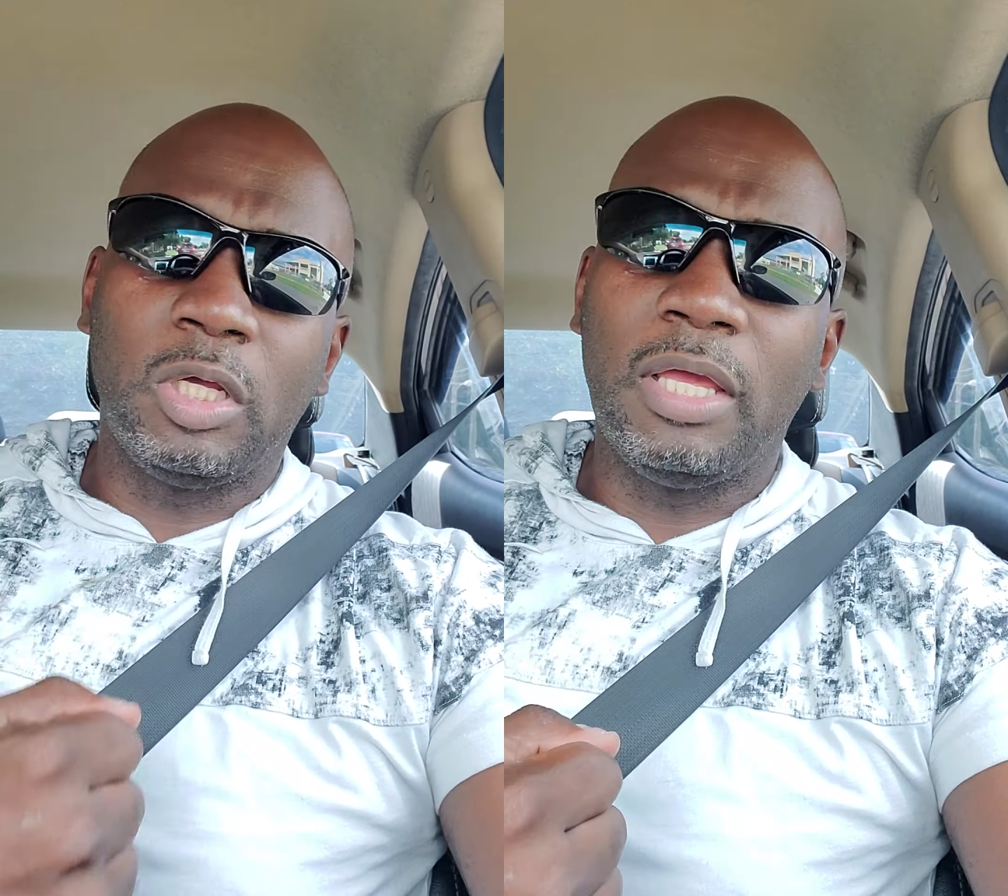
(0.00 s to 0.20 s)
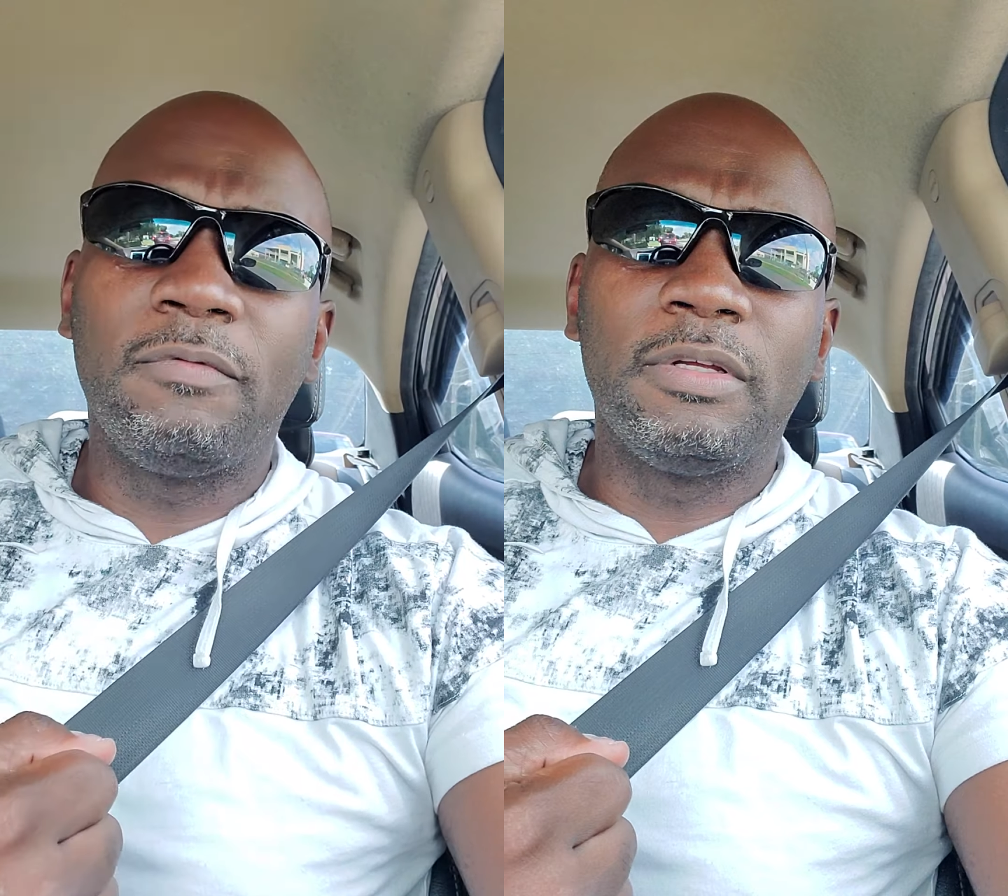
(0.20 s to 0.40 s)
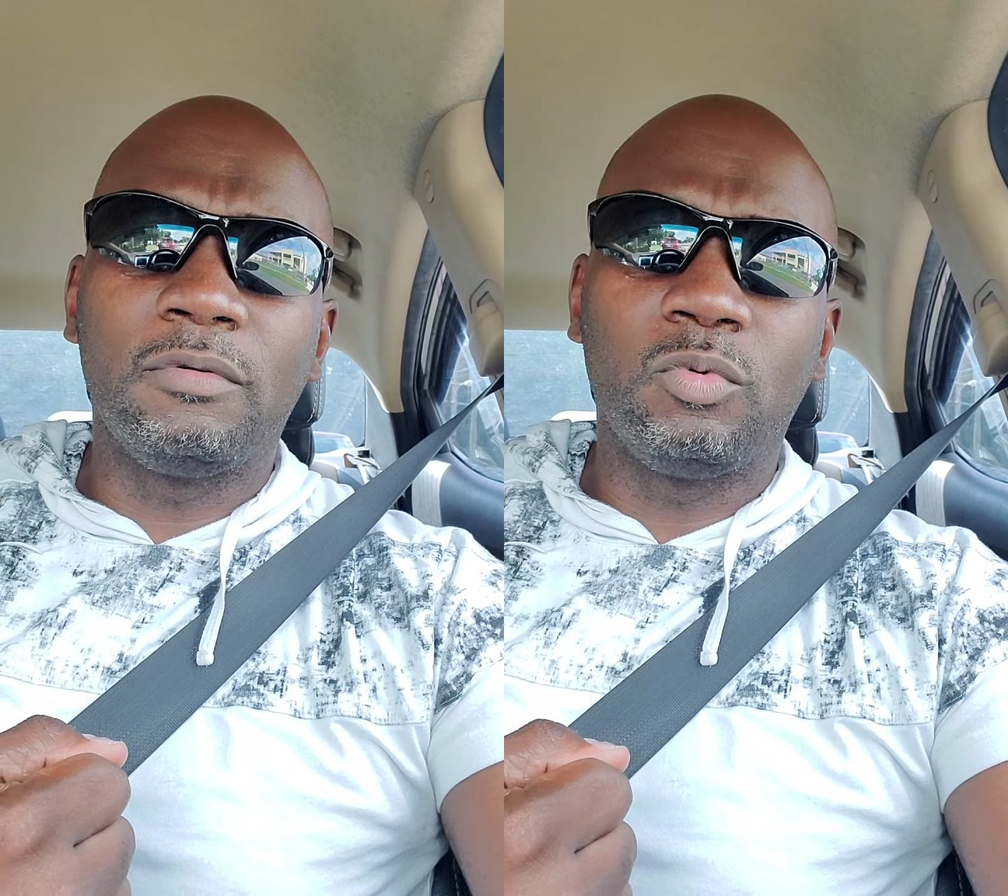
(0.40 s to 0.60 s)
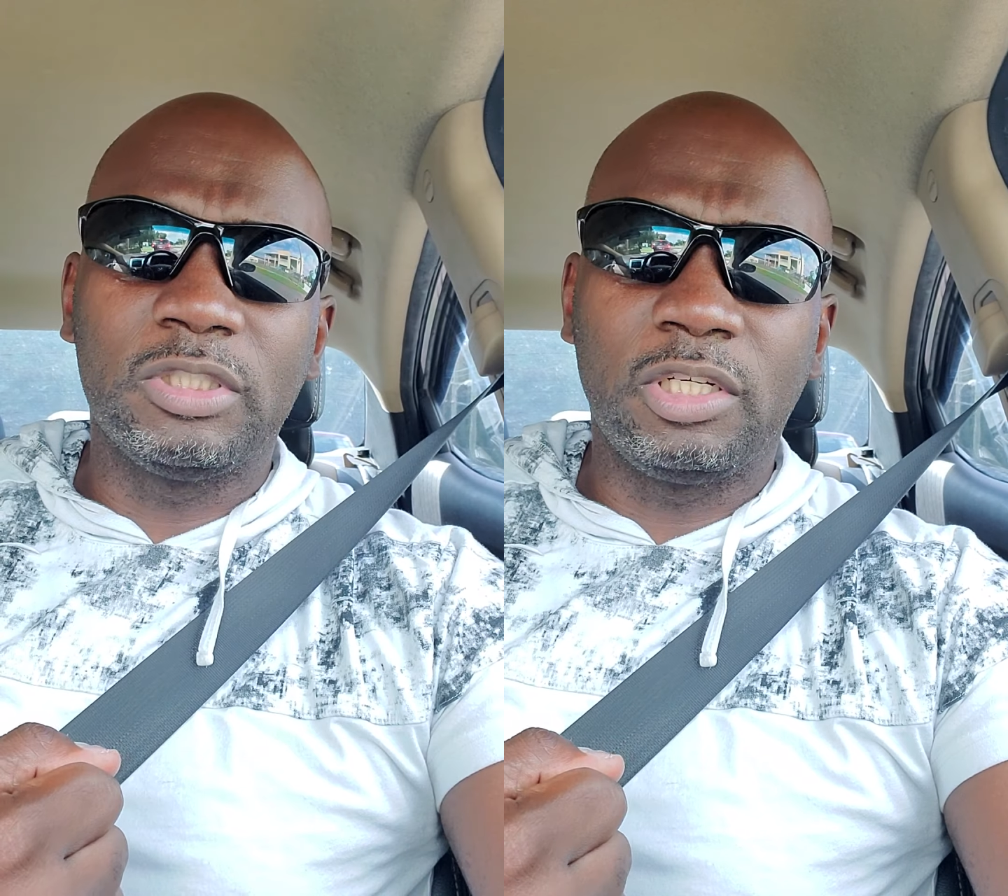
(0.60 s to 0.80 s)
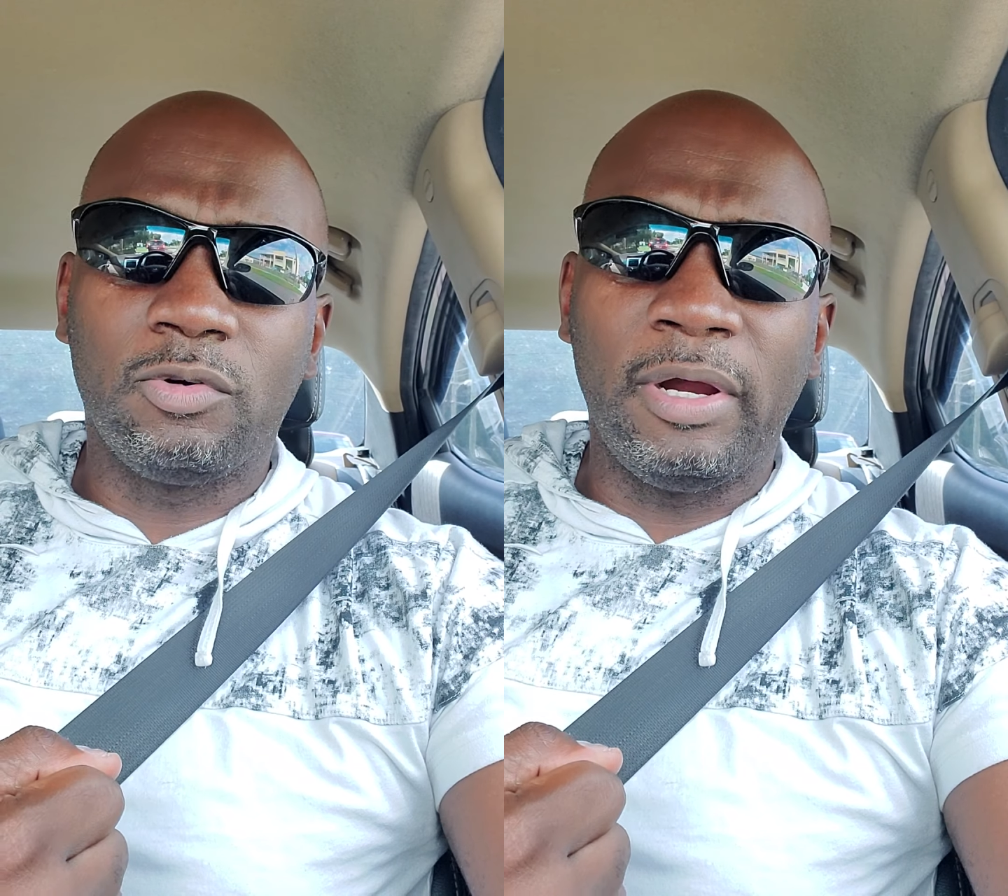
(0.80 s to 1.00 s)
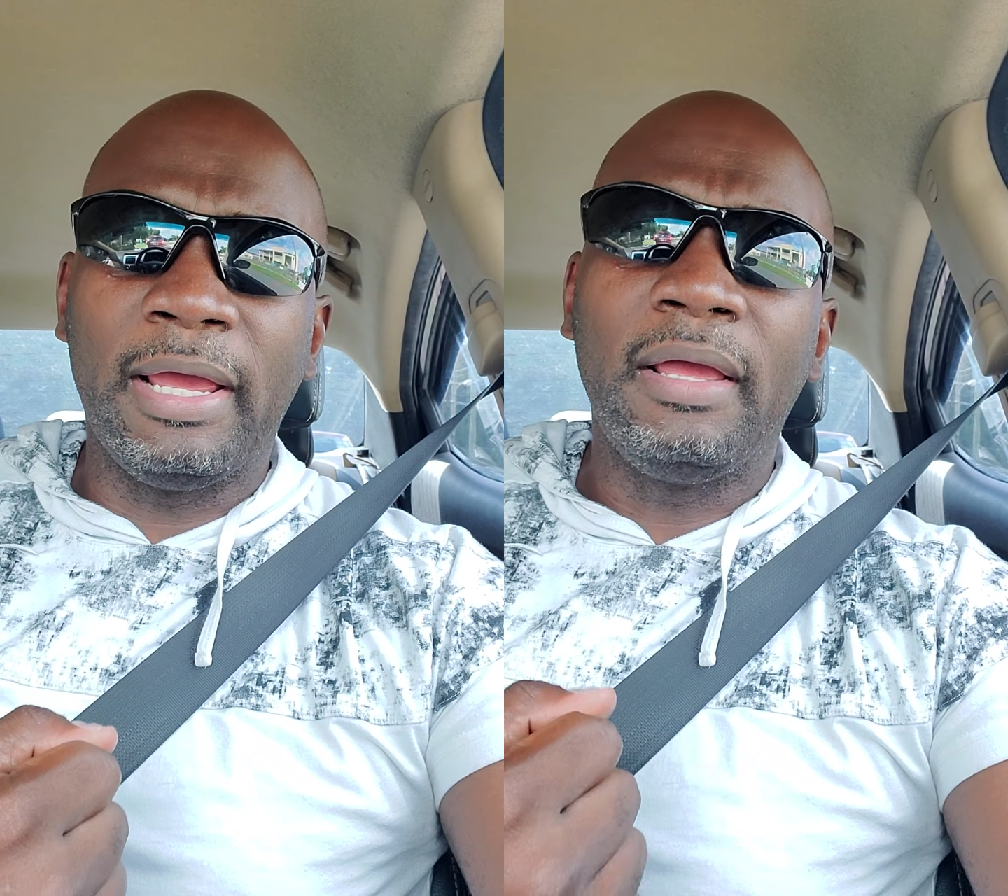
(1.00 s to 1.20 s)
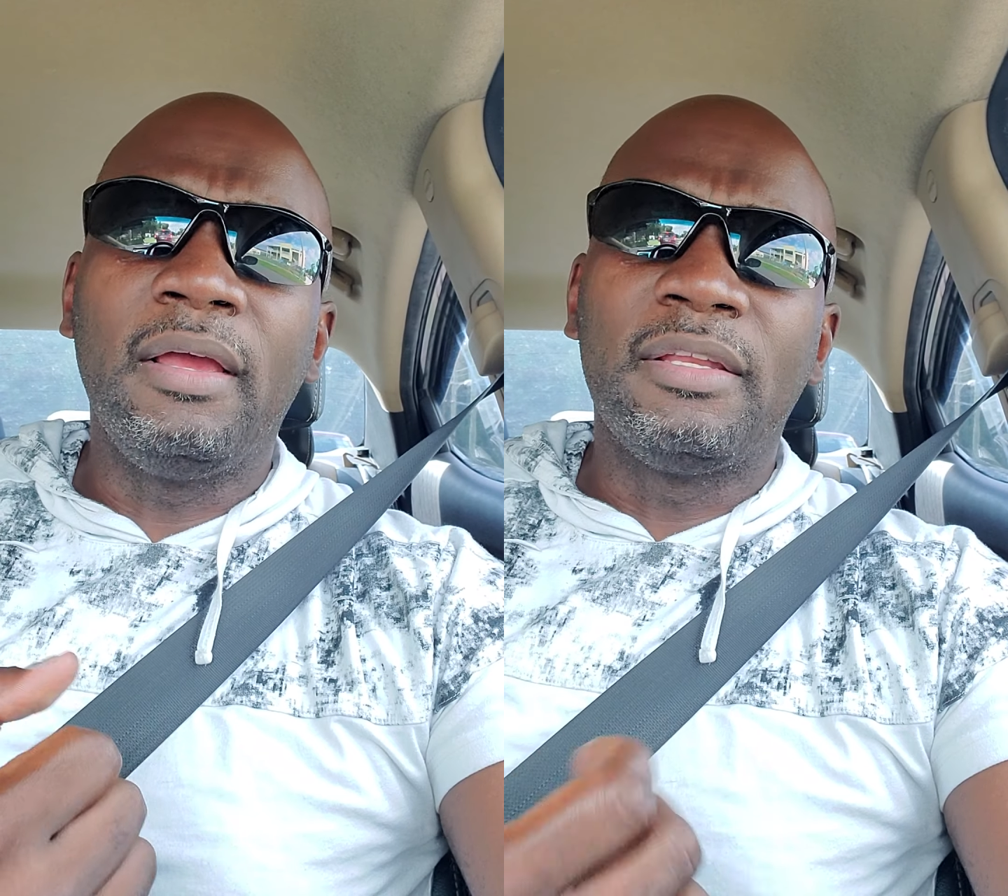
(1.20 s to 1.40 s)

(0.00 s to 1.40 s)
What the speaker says: it was a grant.